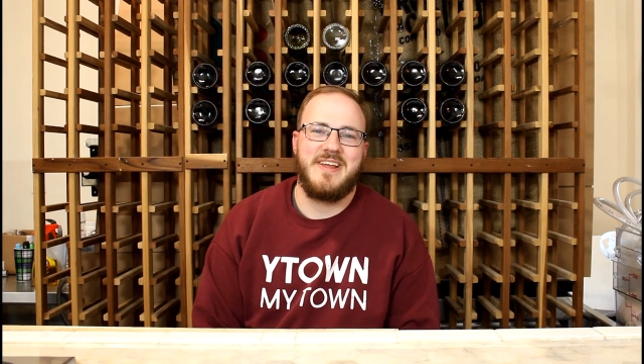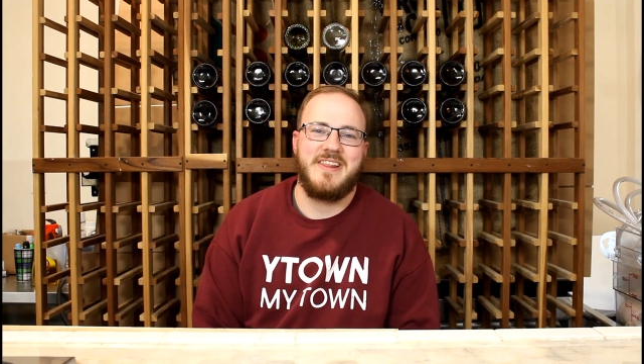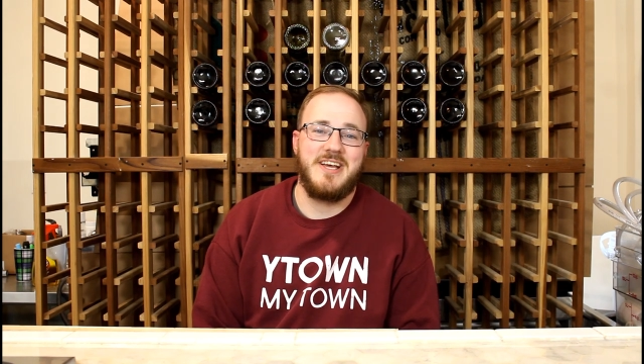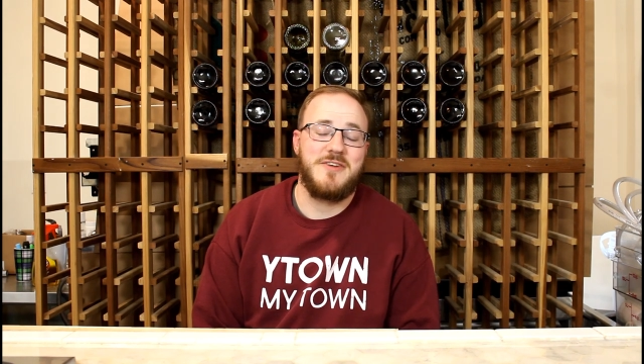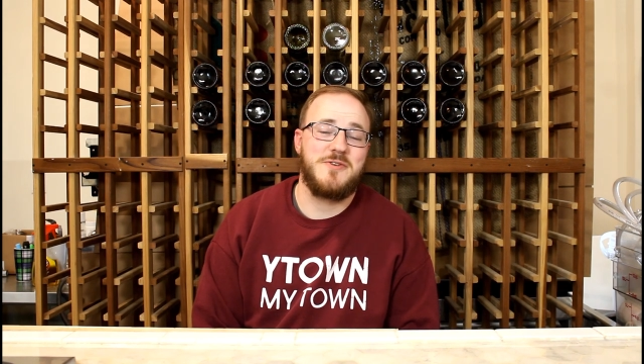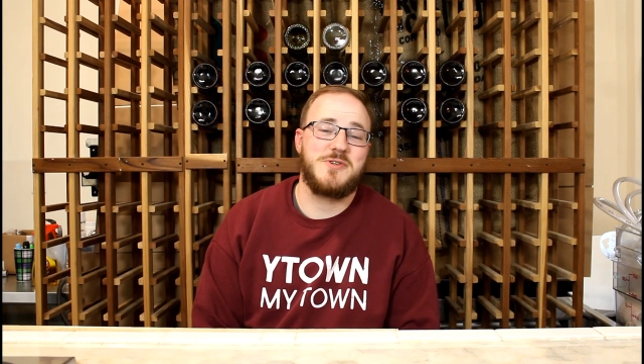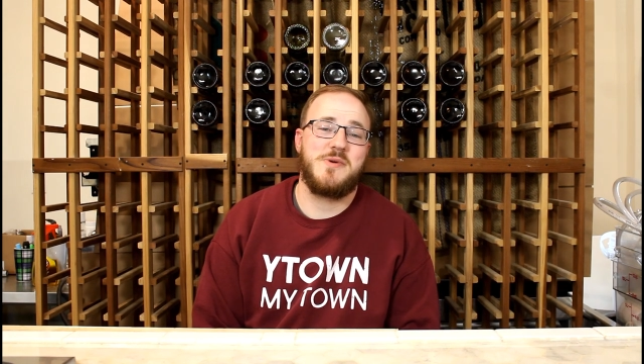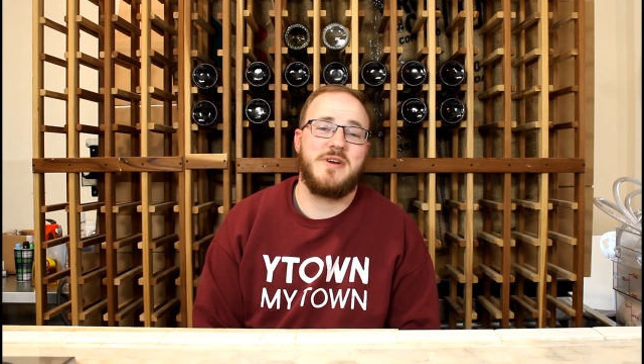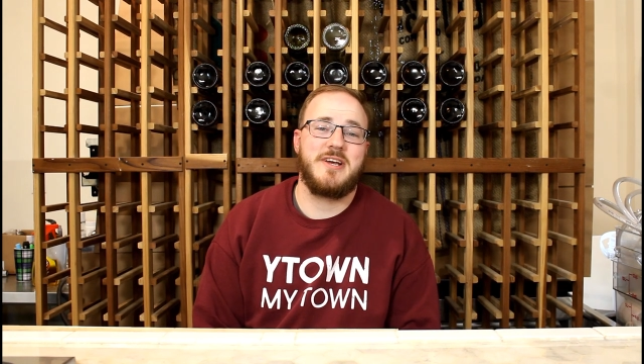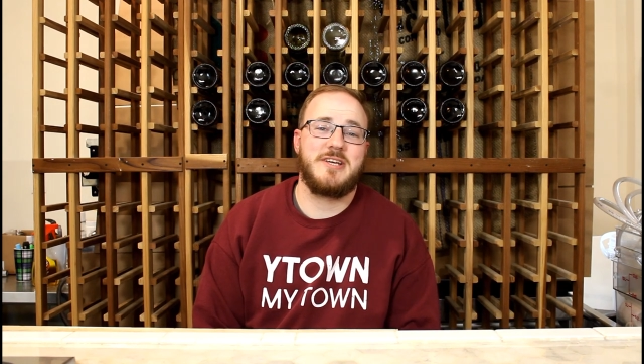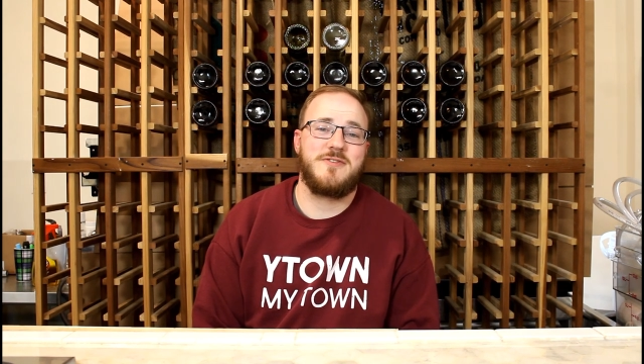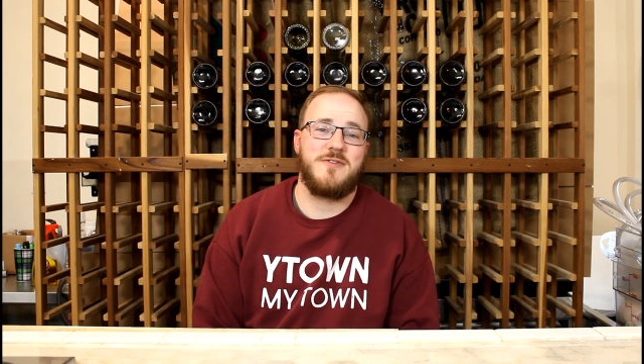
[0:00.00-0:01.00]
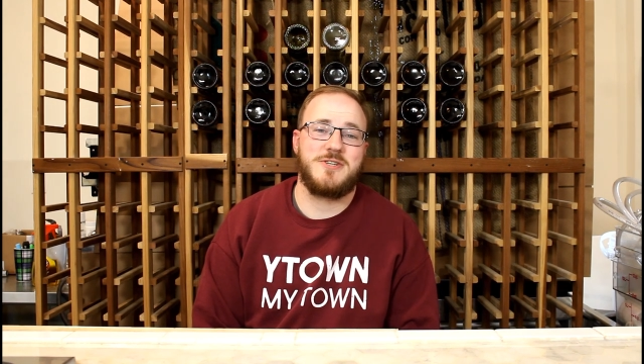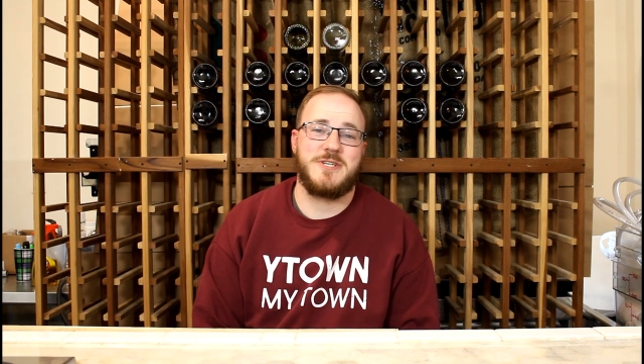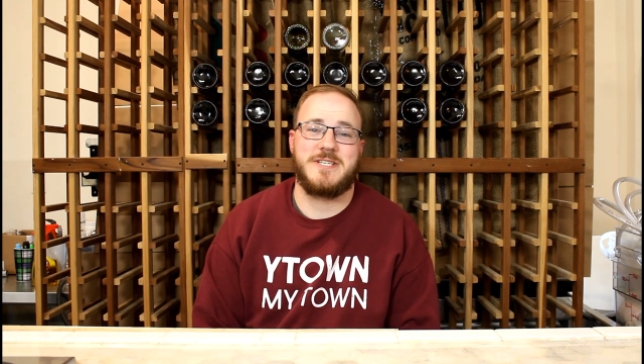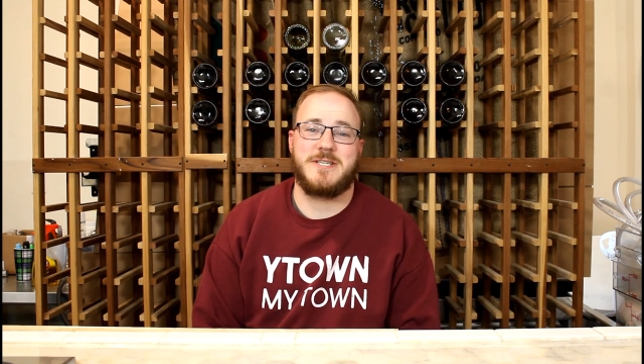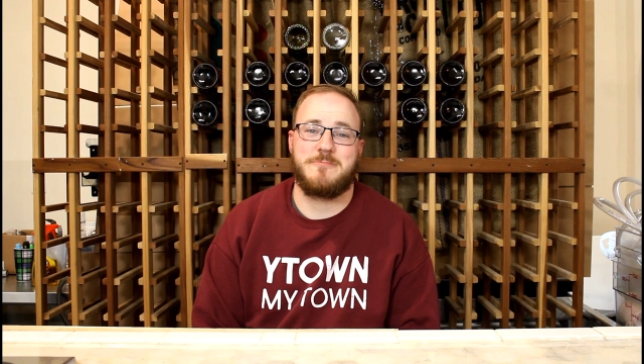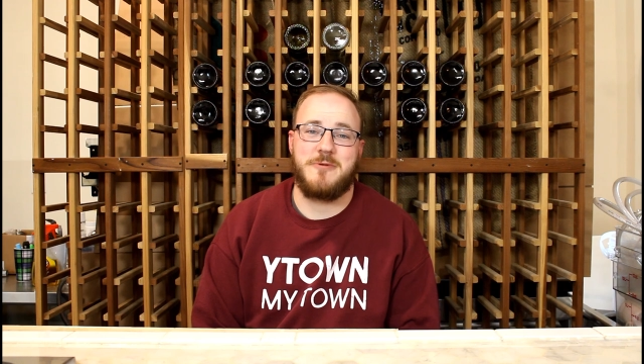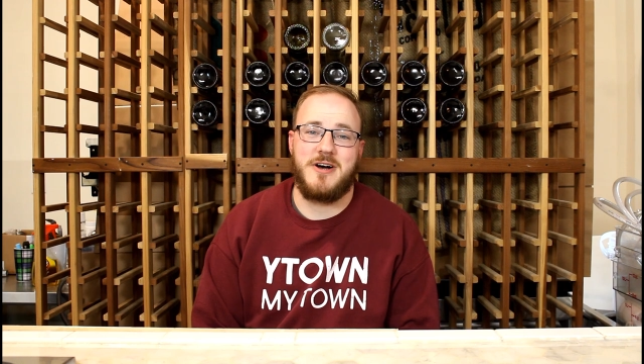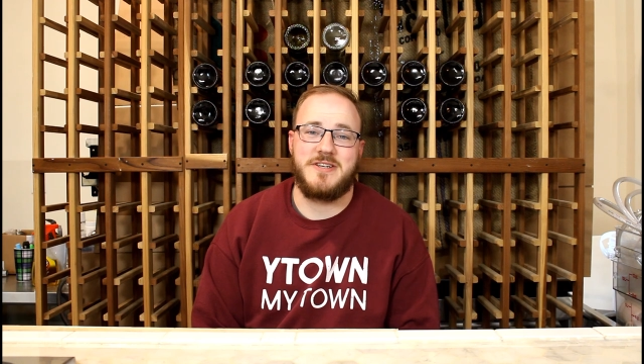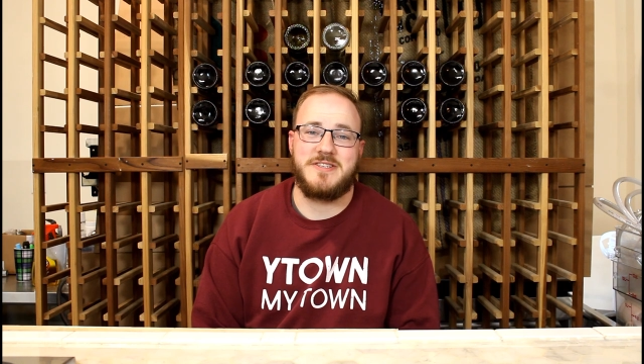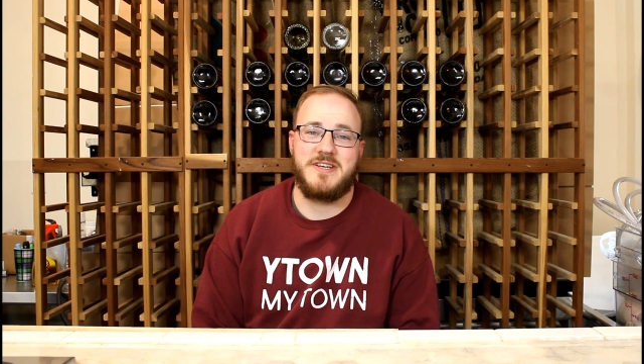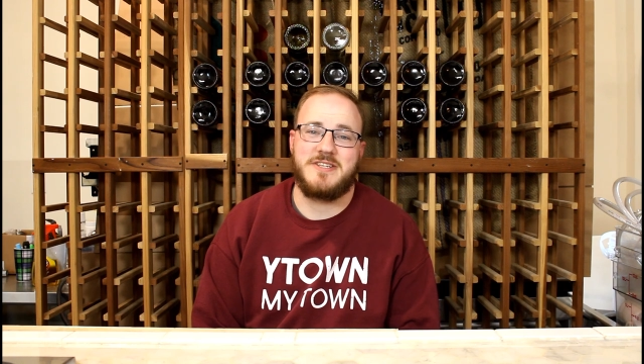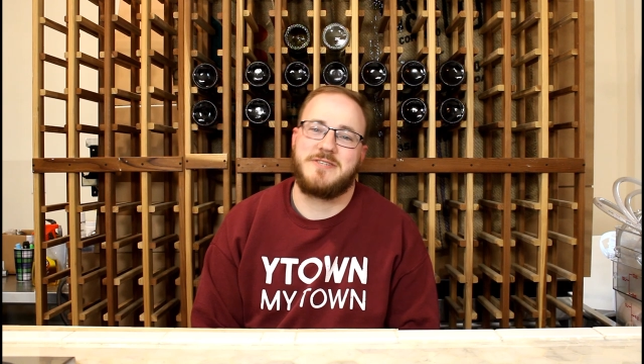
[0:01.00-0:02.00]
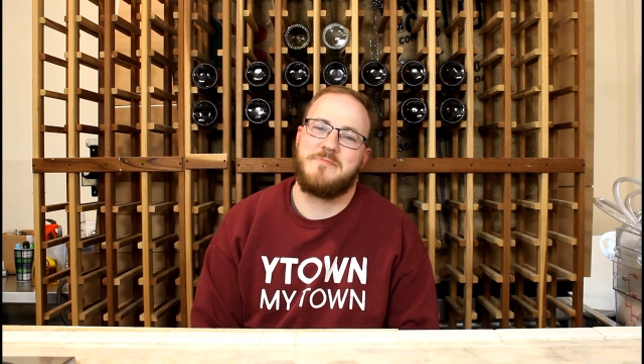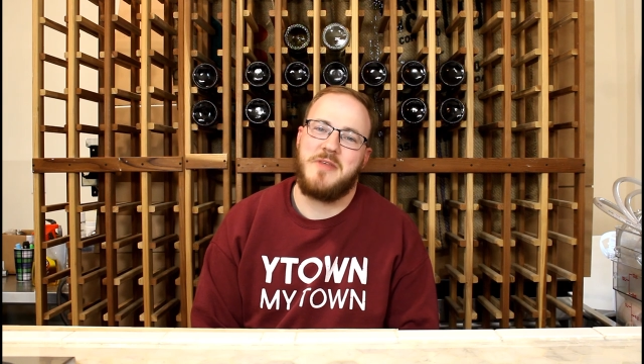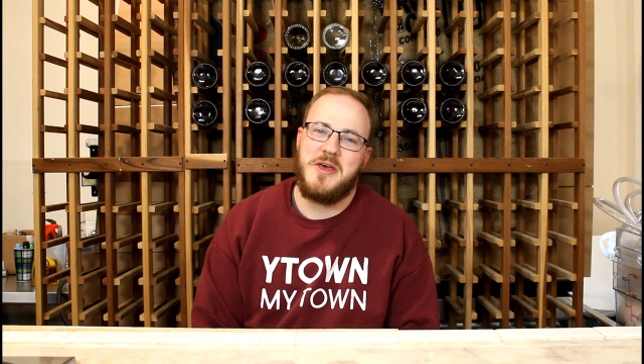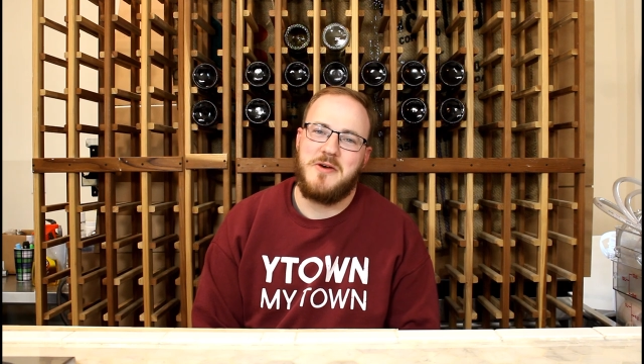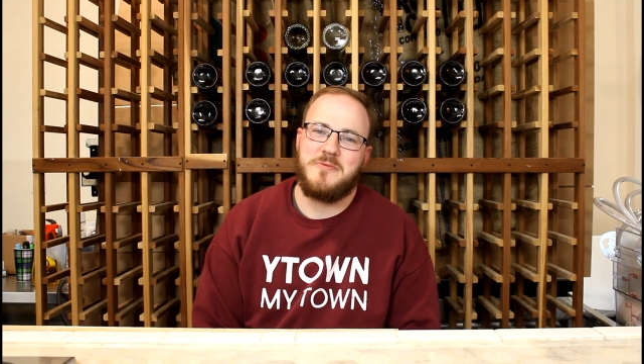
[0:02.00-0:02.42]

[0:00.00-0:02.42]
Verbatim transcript: Thanks for joining us for Trust the Process.